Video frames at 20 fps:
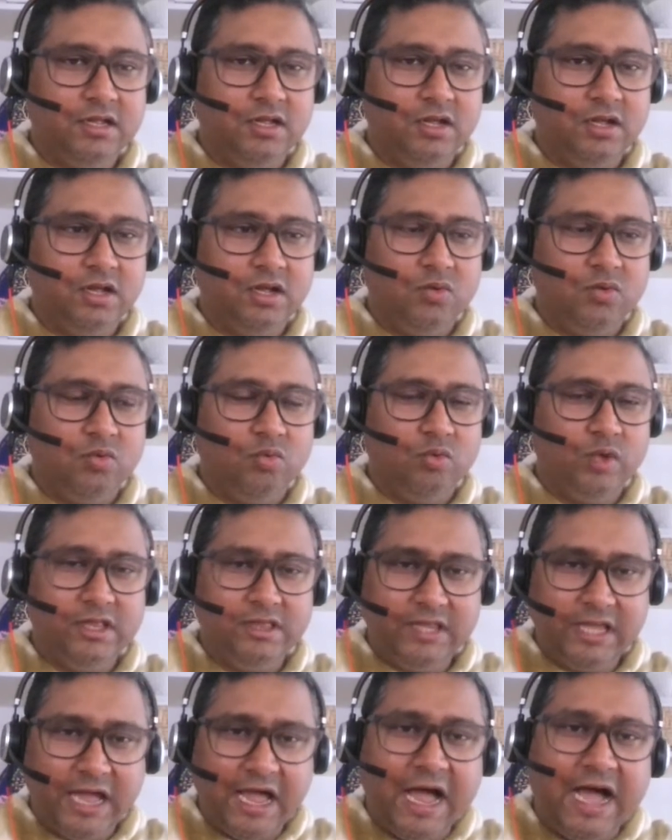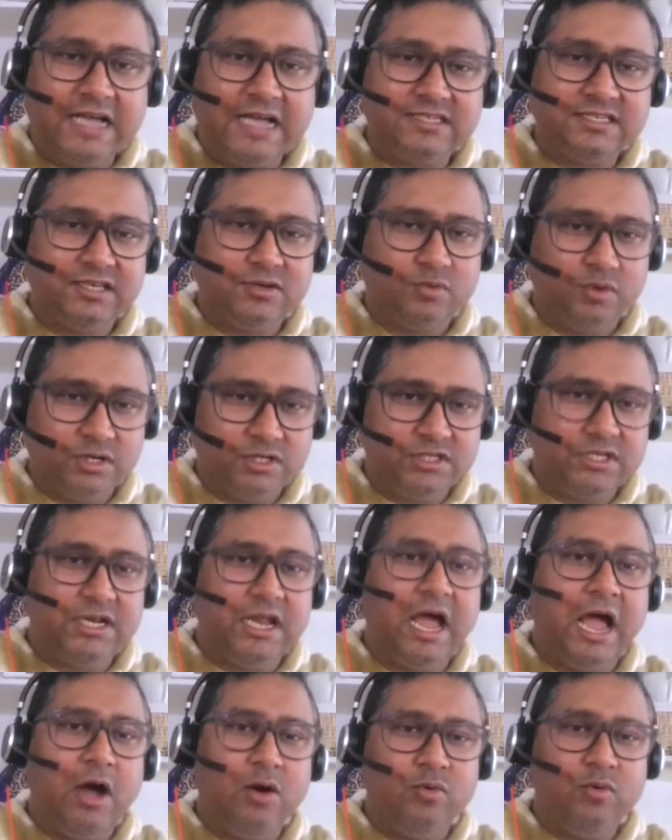When they ask a question,
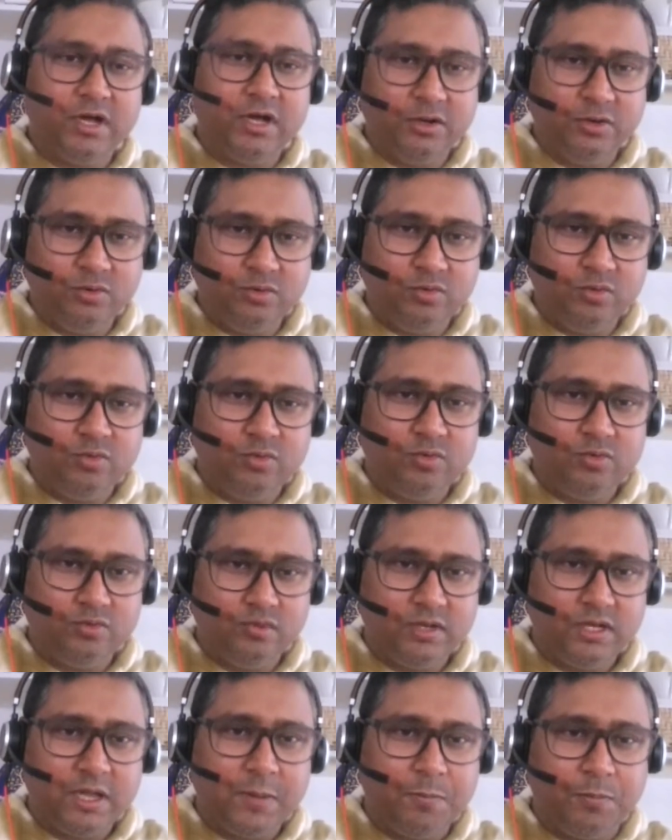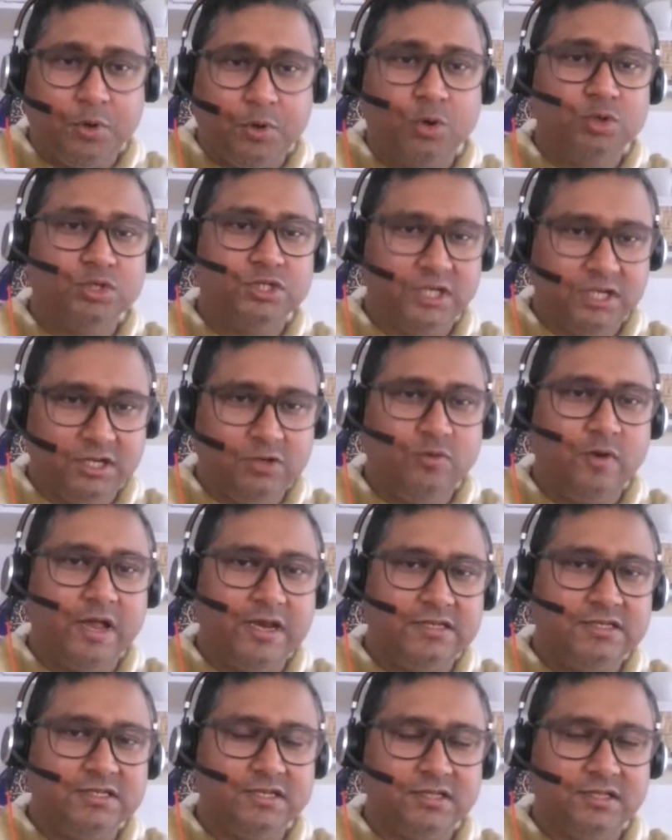how are you approaching to
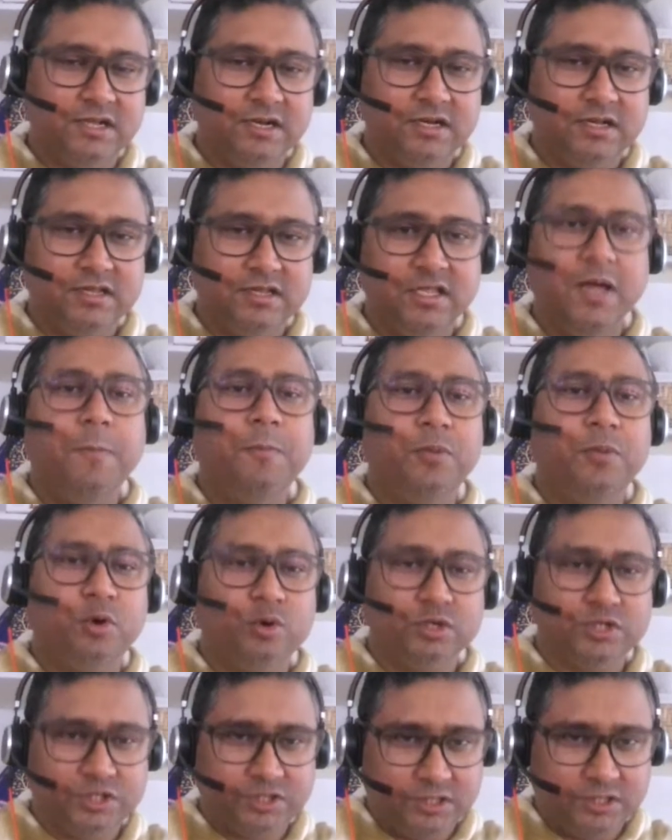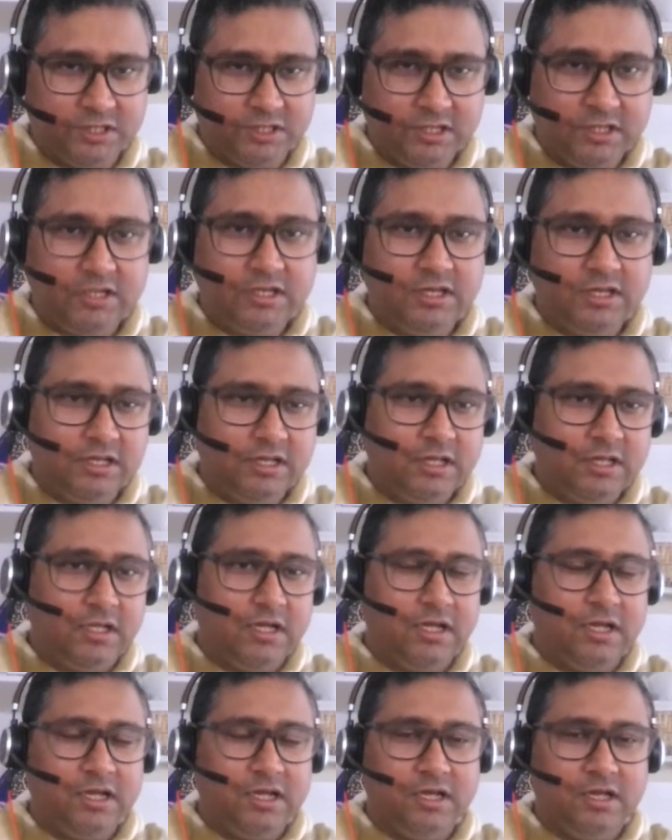answer that? They approach,
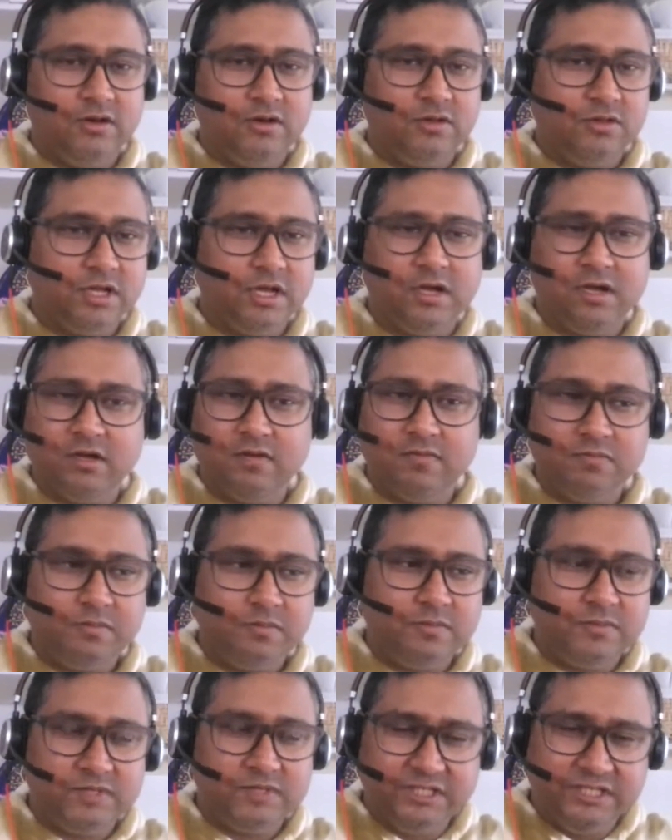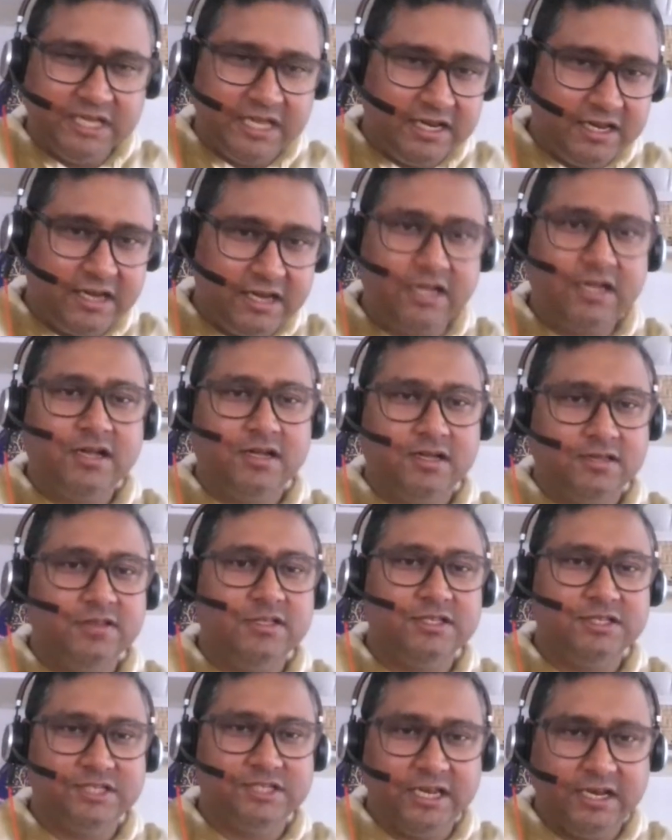the generic
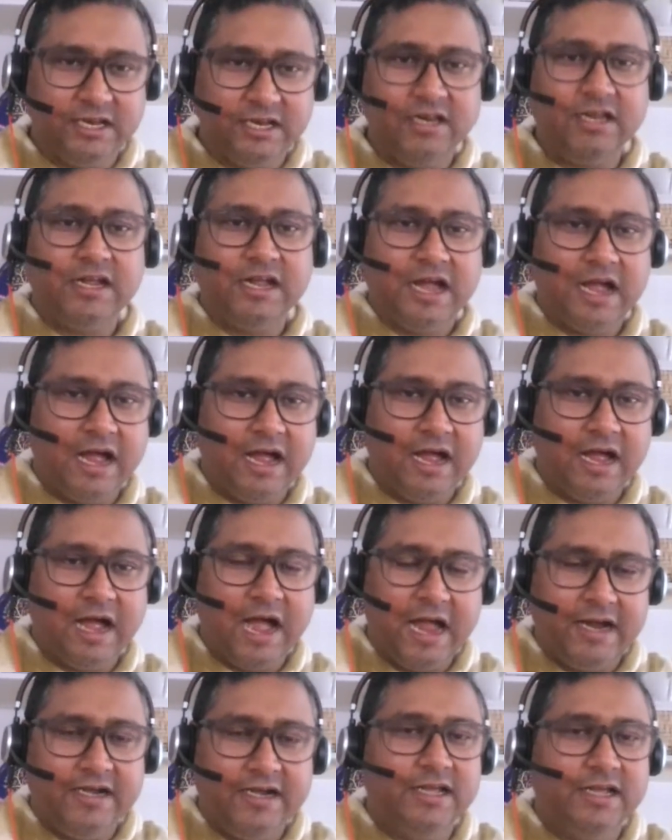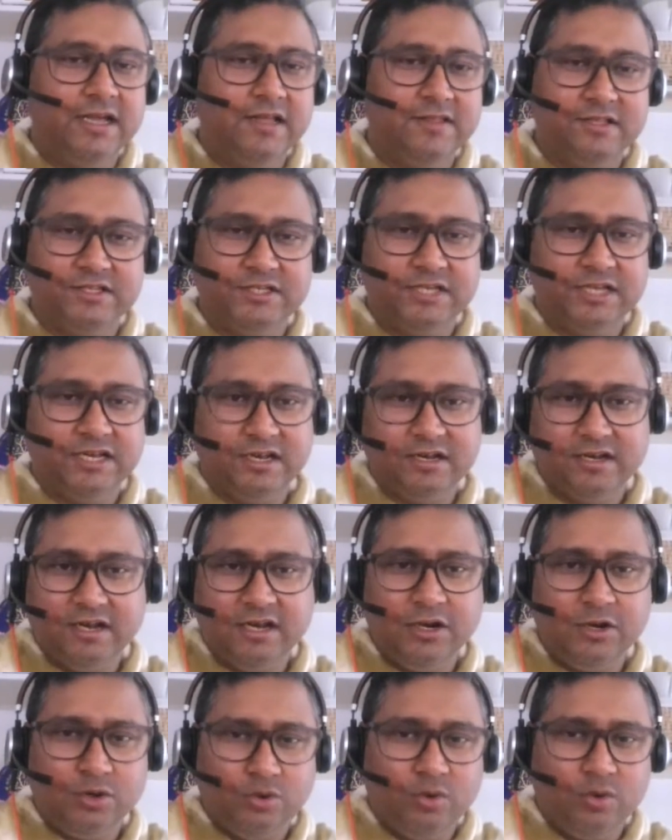idea, the
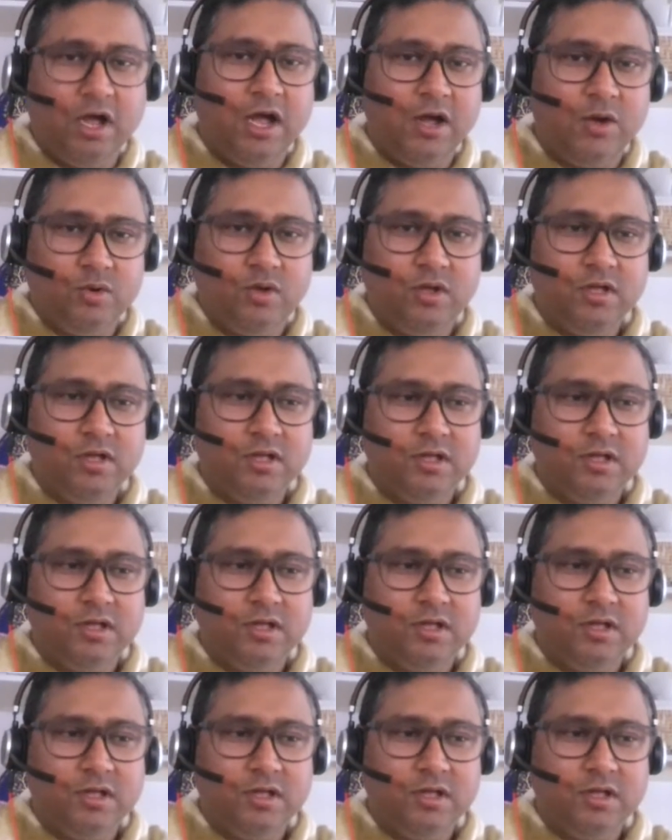general know-how